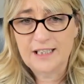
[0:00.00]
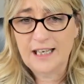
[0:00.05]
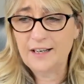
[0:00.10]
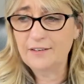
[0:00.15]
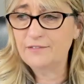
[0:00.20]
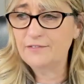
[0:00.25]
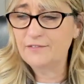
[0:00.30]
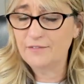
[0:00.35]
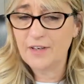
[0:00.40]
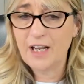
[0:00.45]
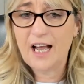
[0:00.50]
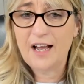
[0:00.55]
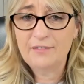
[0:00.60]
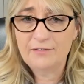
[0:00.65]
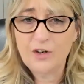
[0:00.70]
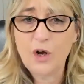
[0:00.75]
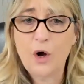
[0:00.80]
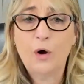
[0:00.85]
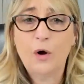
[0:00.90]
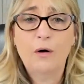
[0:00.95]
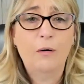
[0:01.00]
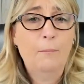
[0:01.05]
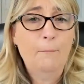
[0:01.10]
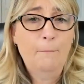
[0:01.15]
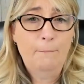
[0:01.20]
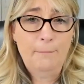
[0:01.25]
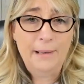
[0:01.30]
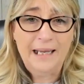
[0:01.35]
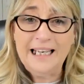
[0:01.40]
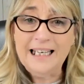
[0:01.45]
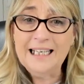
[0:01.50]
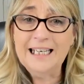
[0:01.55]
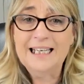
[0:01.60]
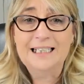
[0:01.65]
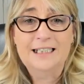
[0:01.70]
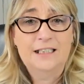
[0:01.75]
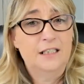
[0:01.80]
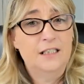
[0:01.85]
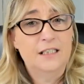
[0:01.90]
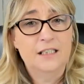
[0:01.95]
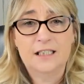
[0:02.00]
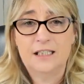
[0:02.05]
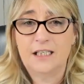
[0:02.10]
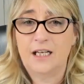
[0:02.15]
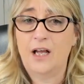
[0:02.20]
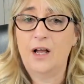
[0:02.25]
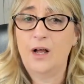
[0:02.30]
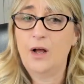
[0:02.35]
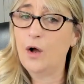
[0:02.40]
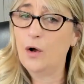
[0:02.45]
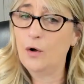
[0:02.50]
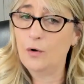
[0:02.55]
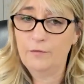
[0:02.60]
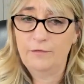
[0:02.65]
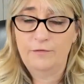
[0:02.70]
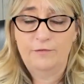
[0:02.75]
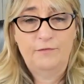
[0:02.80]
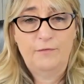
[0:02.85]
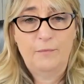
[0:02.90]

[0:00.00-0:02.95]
I've got billions of